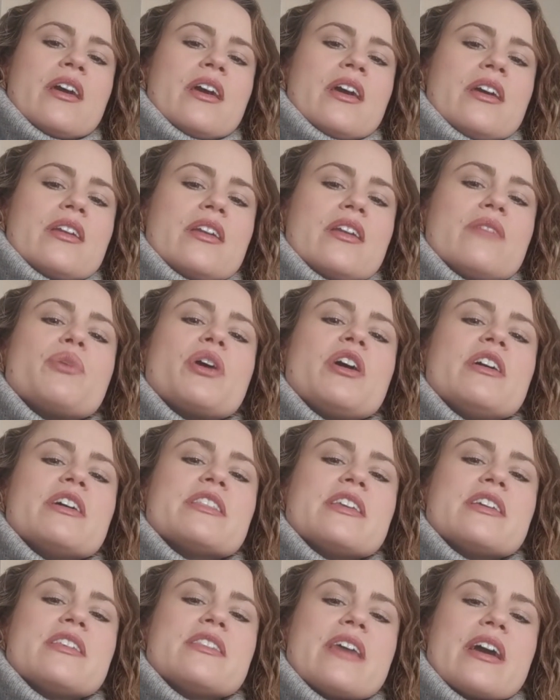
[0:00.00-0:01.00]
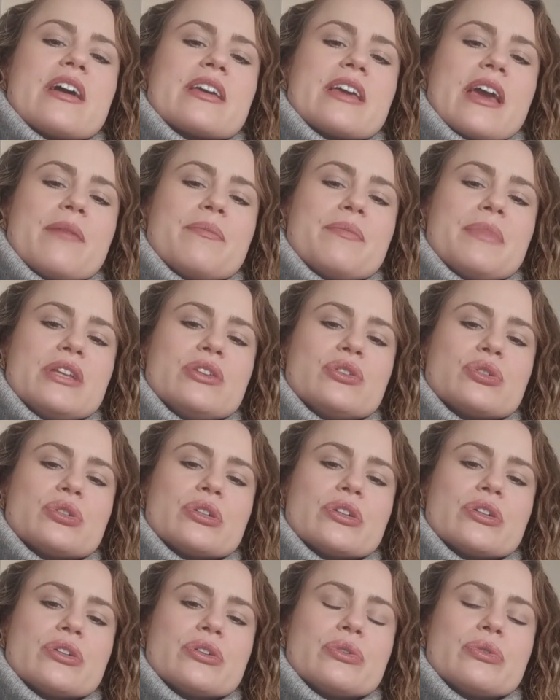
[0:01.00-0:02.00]
And while I think that can be
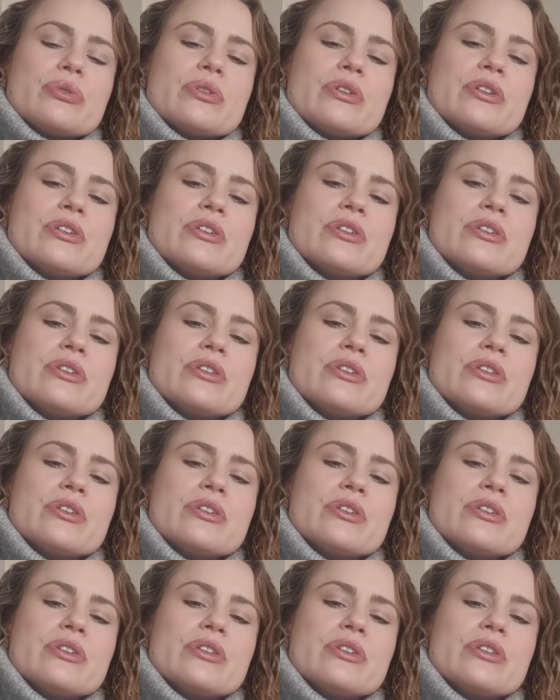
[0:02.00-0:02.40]
true